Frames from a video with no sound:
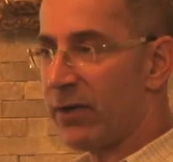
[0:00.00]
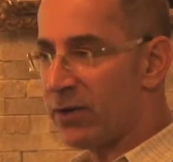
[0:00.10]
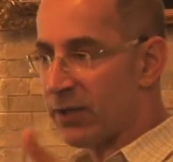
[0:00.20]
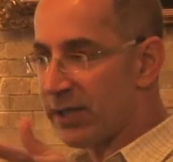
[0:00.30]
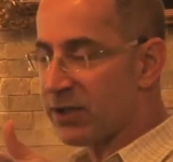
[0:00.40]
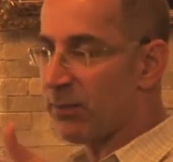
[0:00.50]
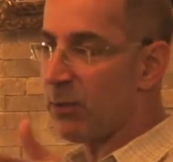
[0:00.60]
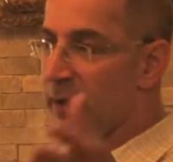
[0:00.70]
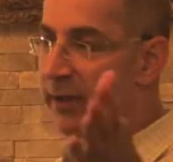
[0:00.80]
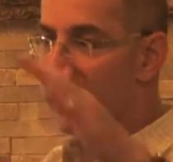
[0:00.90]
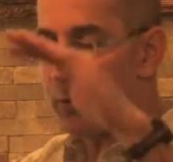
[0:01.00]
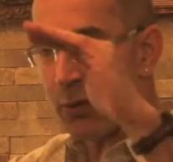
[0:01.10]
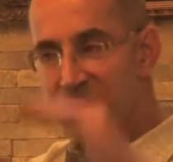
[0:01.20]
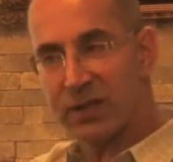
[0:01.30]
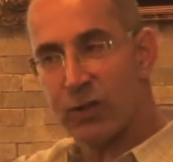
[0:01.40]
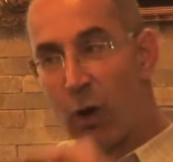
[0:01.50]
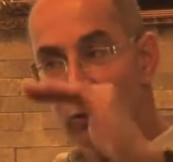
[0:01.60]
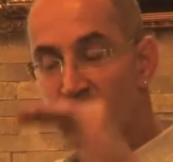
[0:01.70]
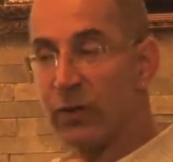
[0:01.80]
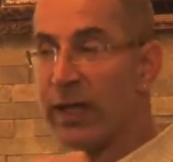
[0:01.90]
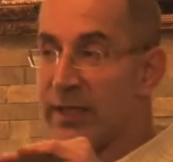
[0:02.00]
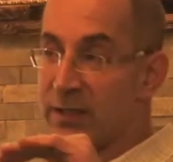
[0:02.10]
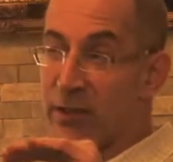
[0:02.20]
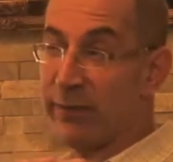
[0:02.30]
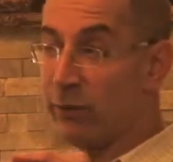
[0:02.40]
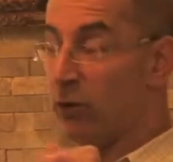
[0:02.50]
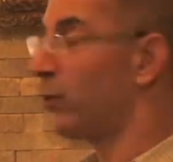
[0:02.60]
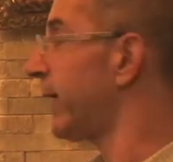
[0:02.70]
are drugs to block that, or it's dose related. You have to